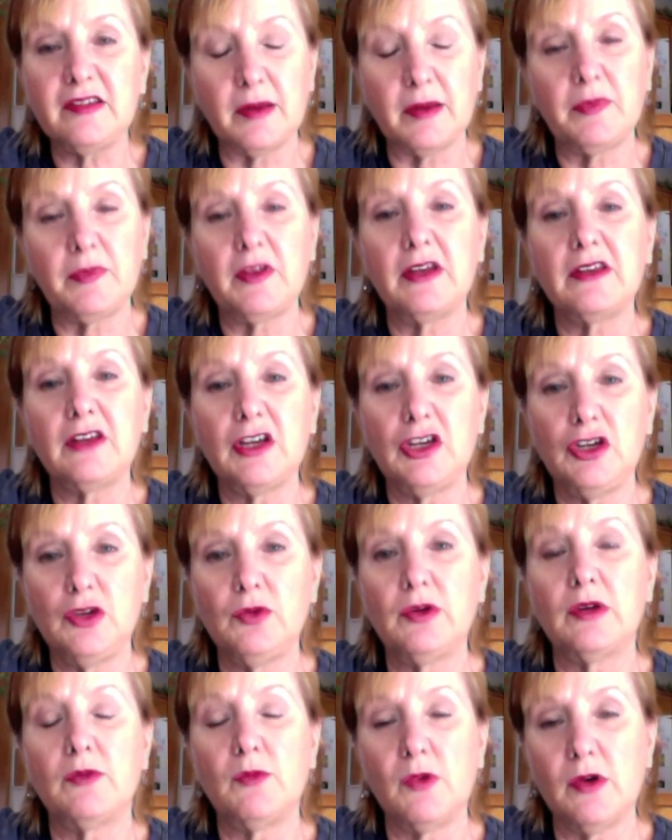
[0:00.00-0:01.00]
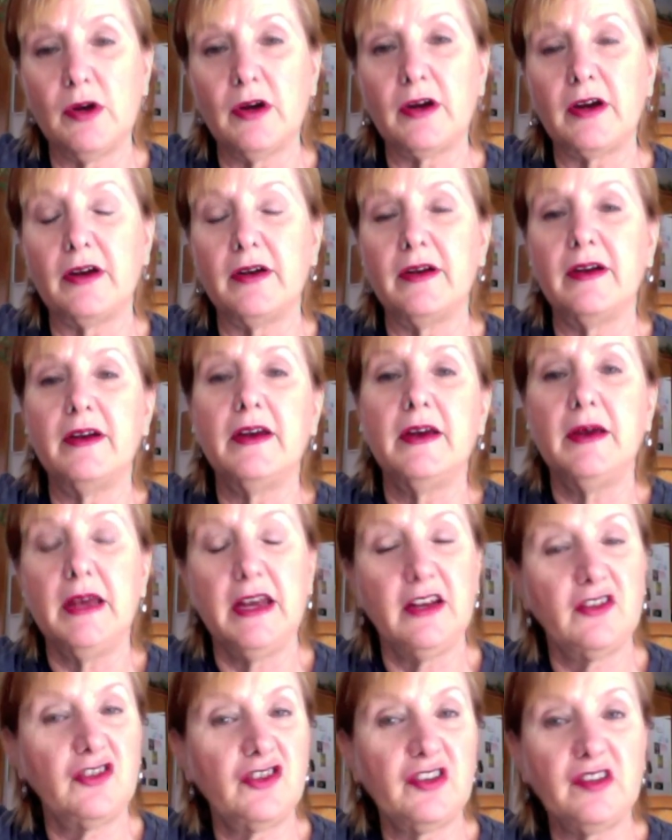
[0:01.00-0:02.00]
But here's the thing.
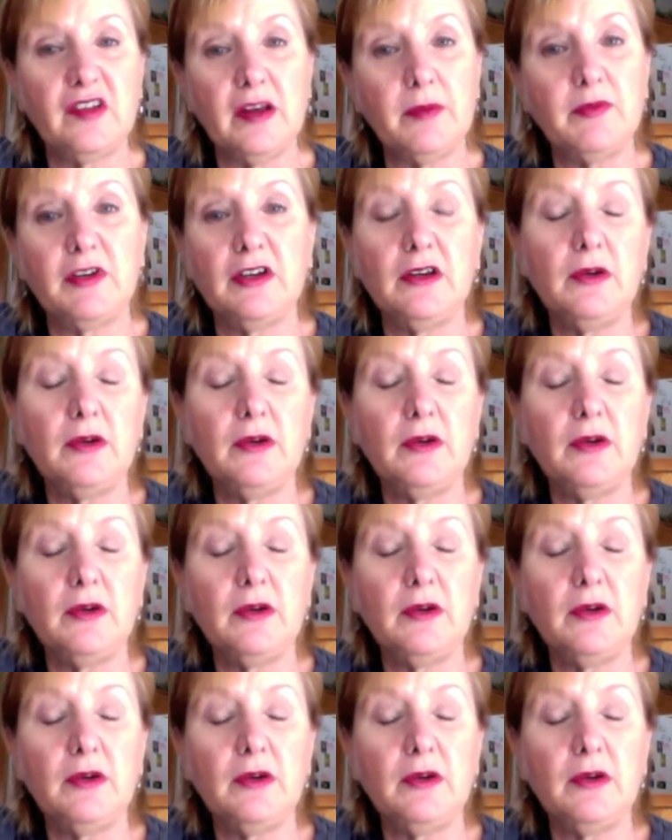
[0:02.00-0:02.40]
It is